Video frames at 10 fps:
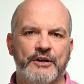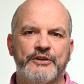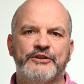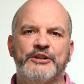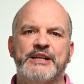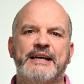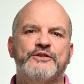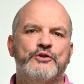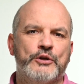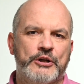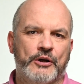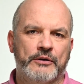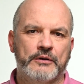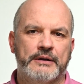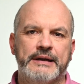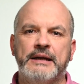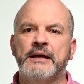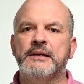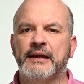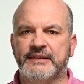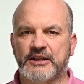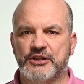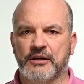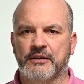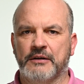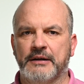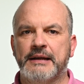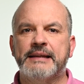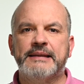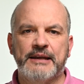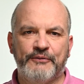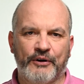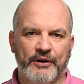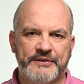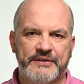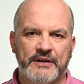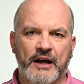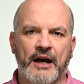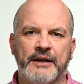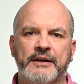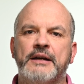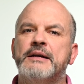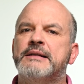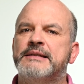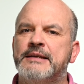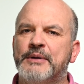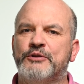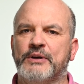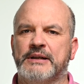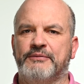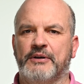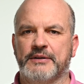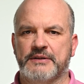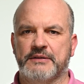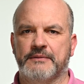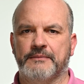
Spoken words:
such as union, intersection, difference, and symmetric difference.